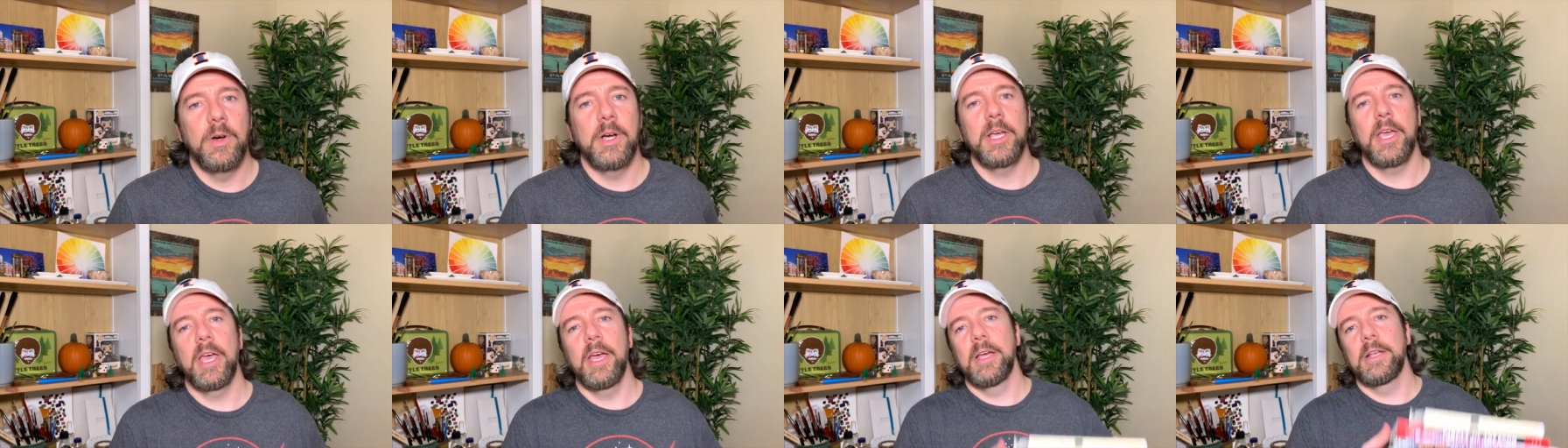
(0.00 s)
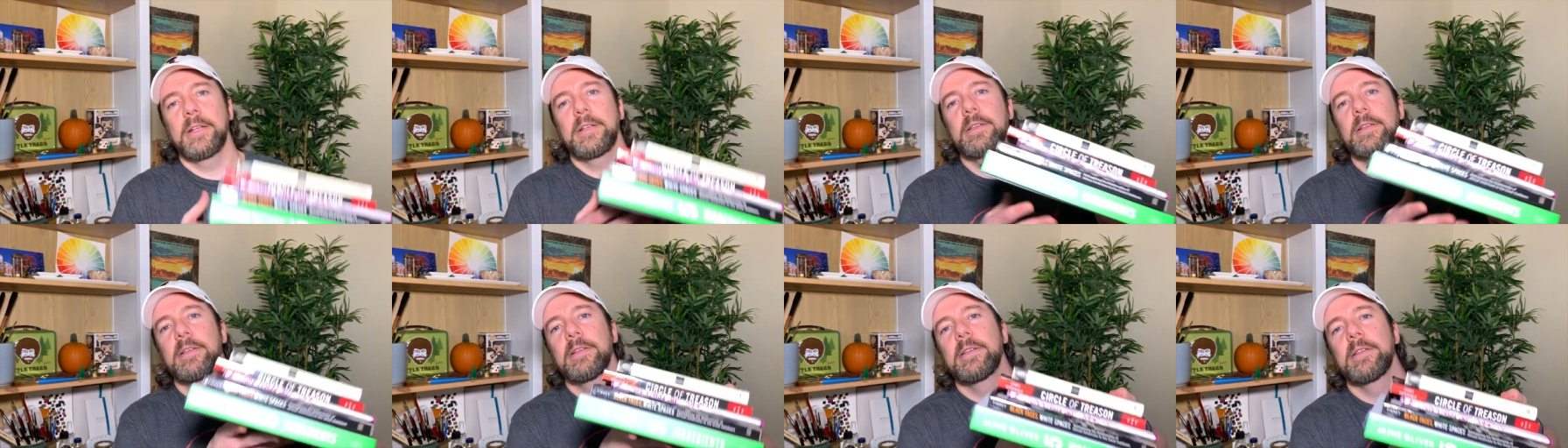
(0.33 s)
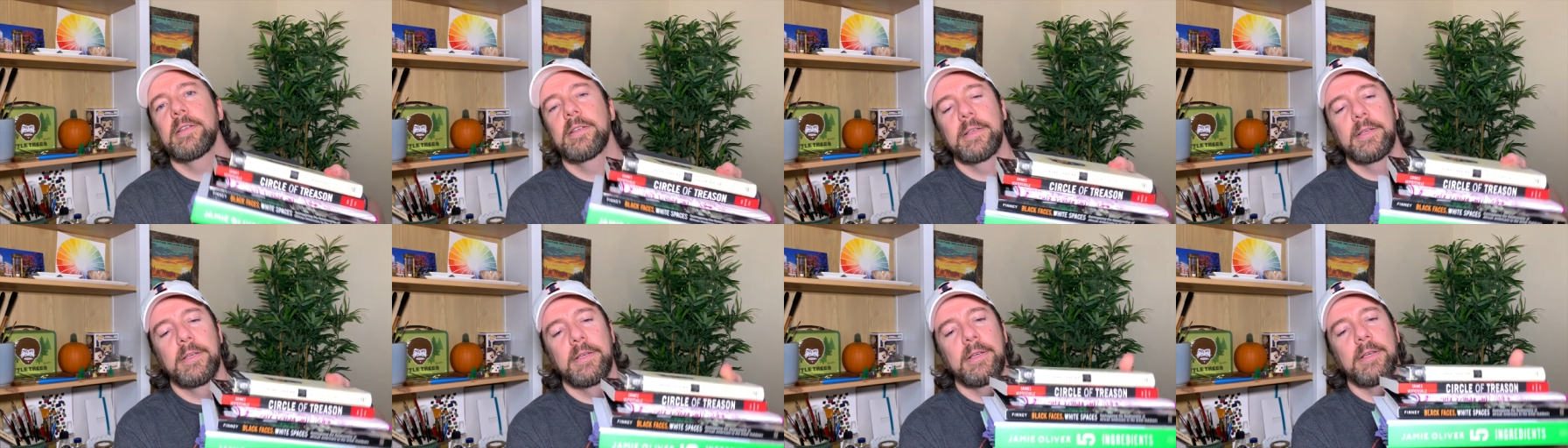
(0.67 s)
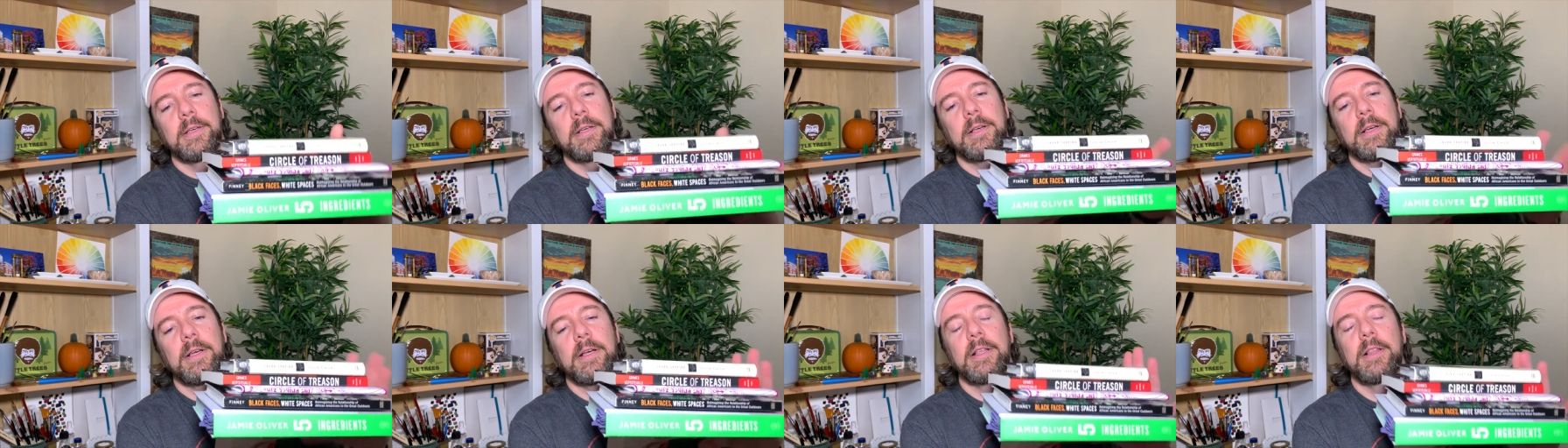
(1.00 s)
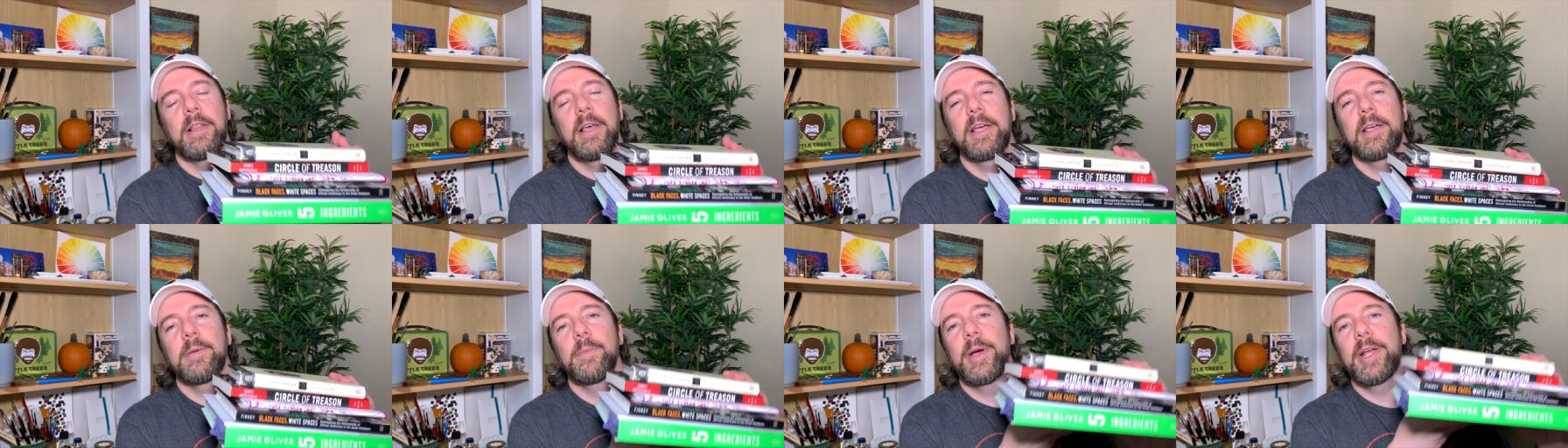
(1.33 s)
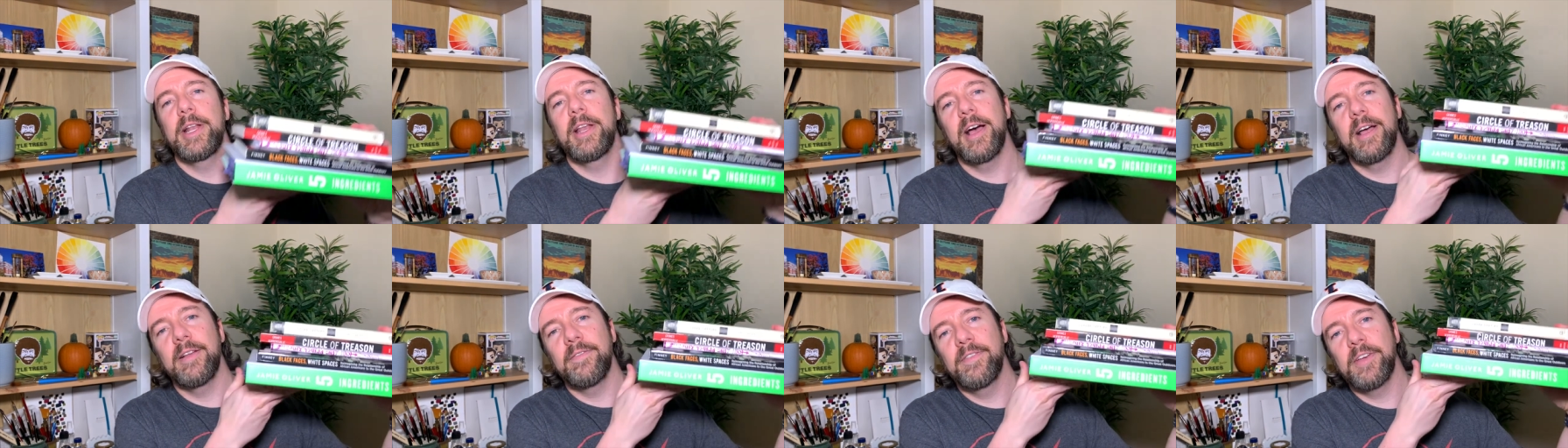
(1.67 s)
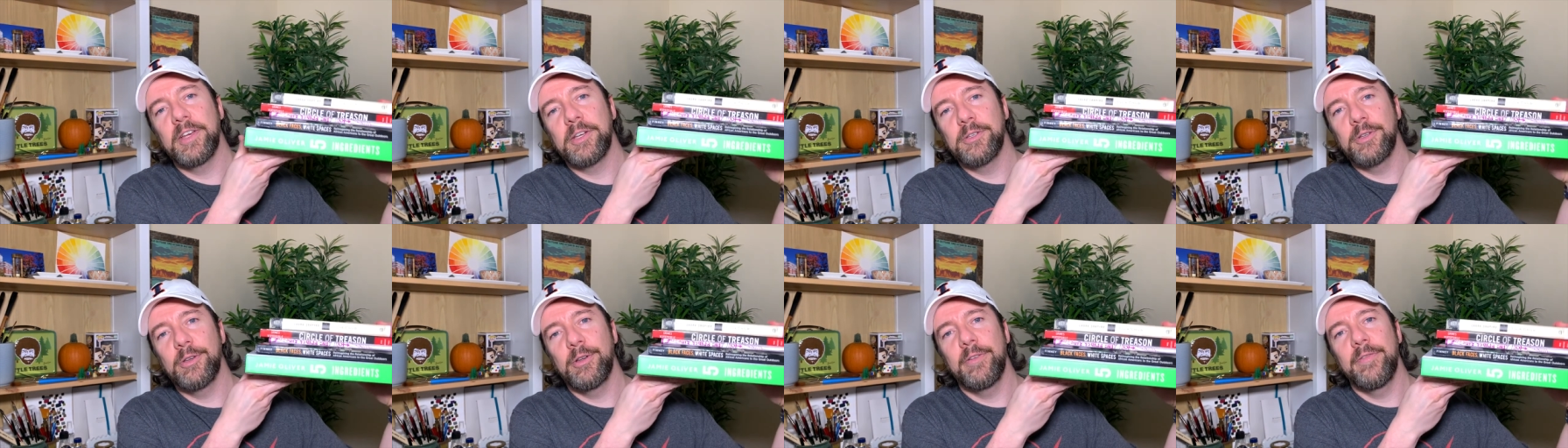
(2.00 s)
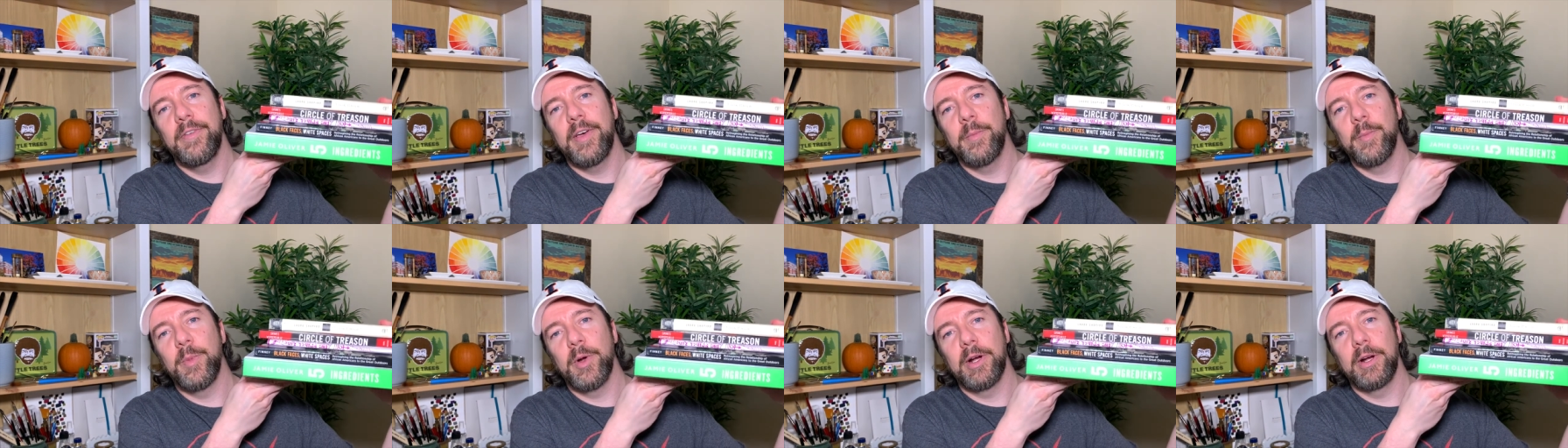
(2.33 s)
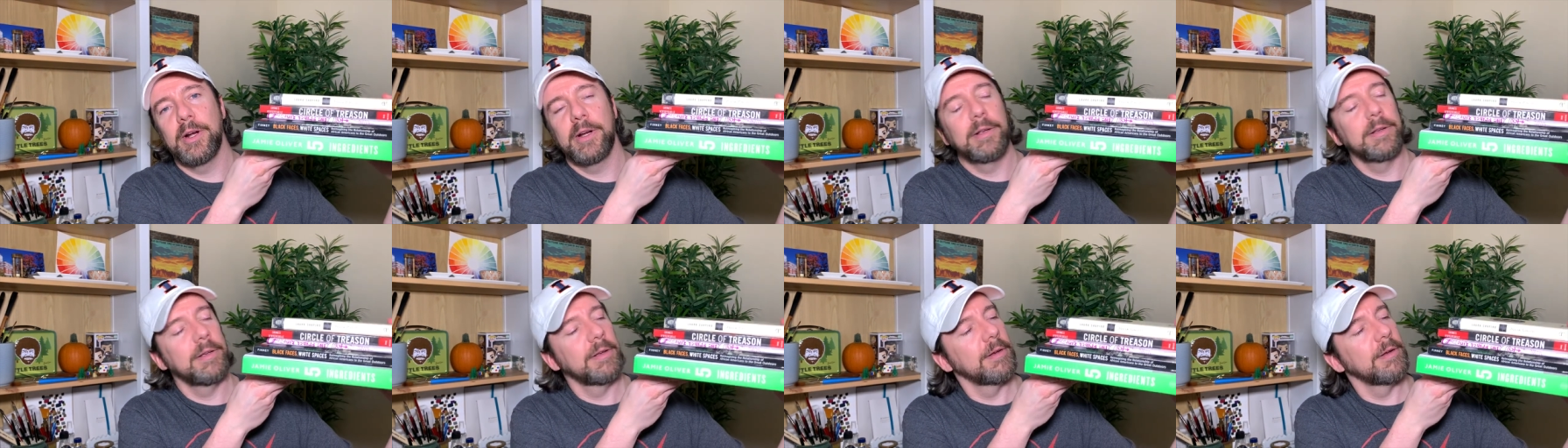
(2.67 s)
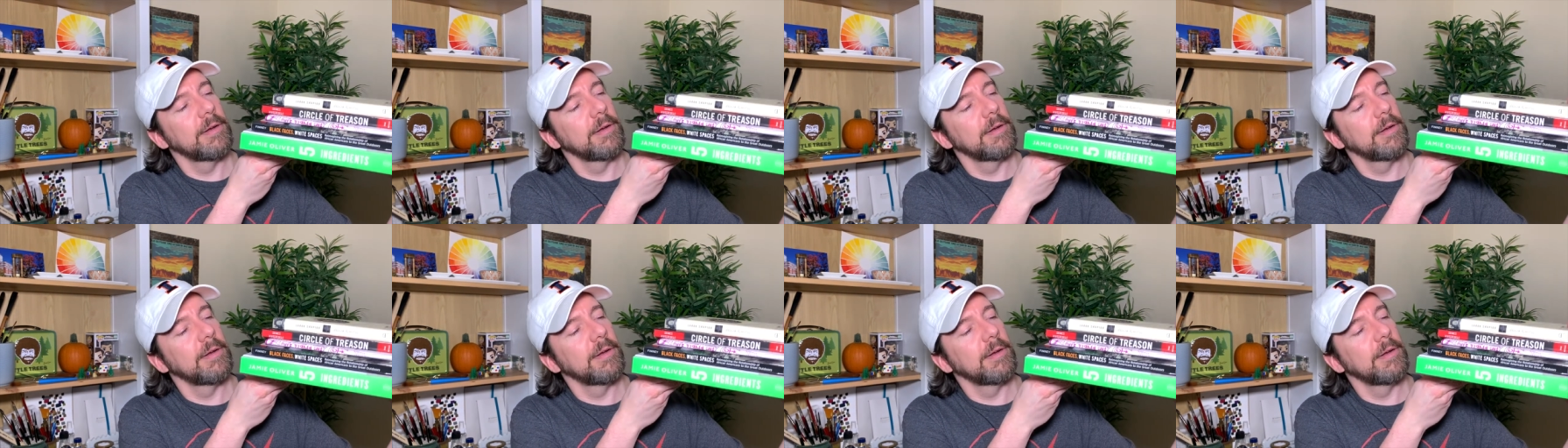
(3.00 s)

again, like my nonfiction November,